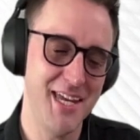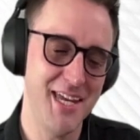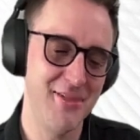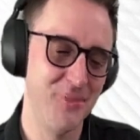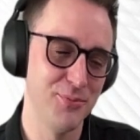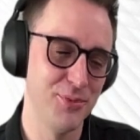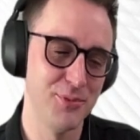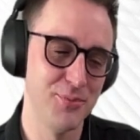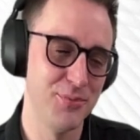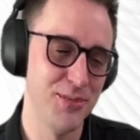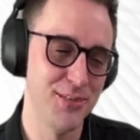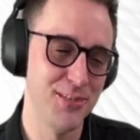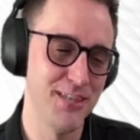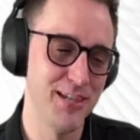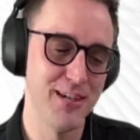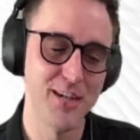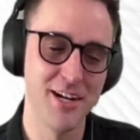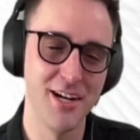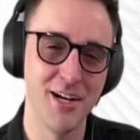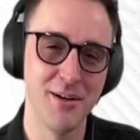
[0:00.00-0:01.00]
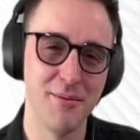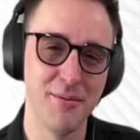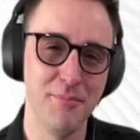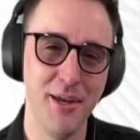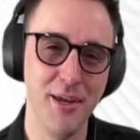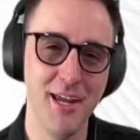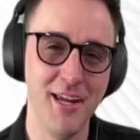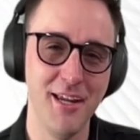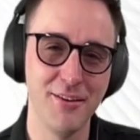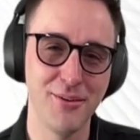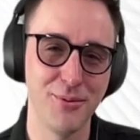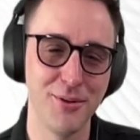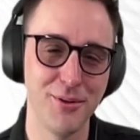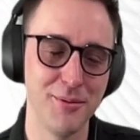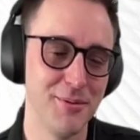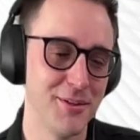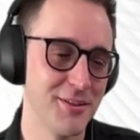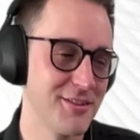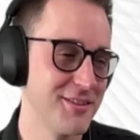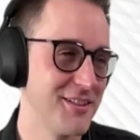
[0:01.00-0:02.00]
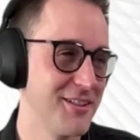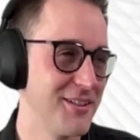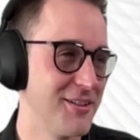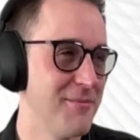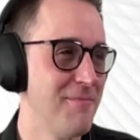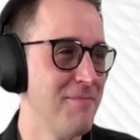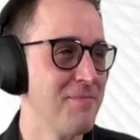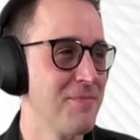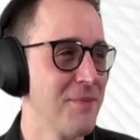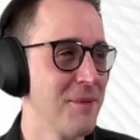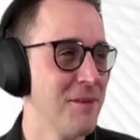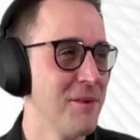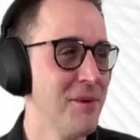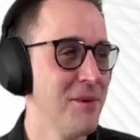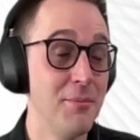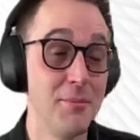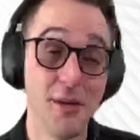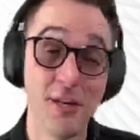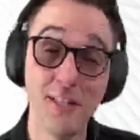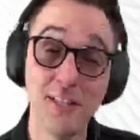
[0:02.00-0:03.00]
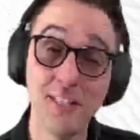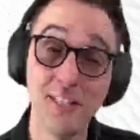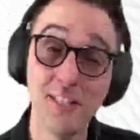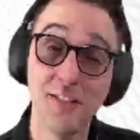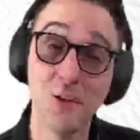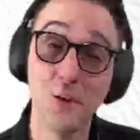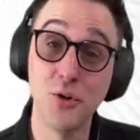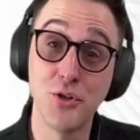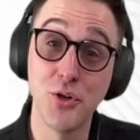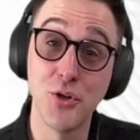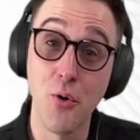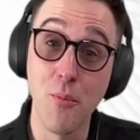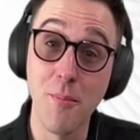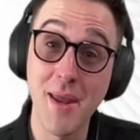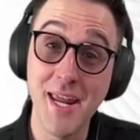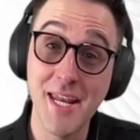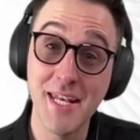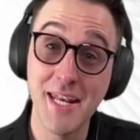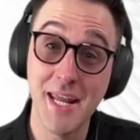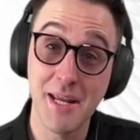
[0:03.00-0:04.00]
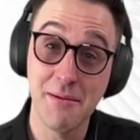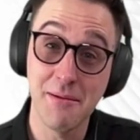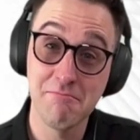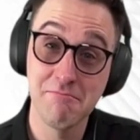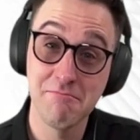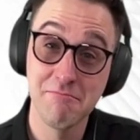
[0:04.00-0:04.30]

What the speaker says: WordPress.com, pay $20 a year. But I needed a domain name.